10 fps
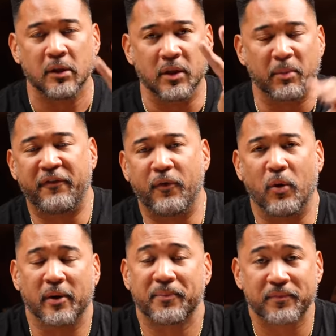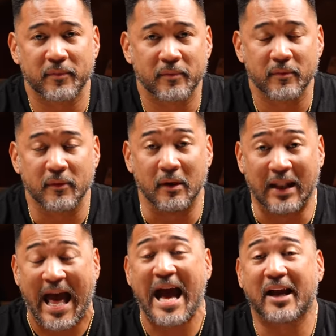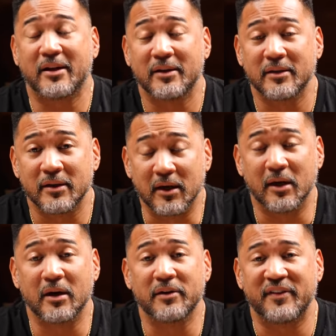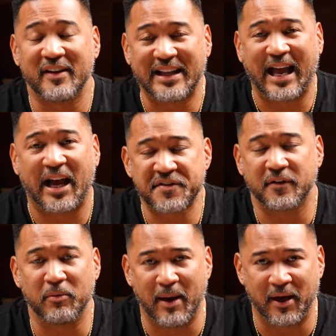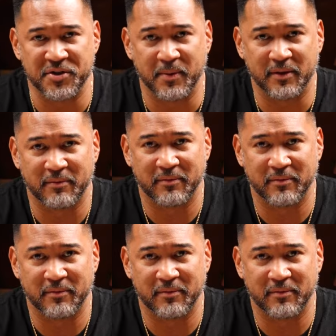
Number four, lack of cash flow management.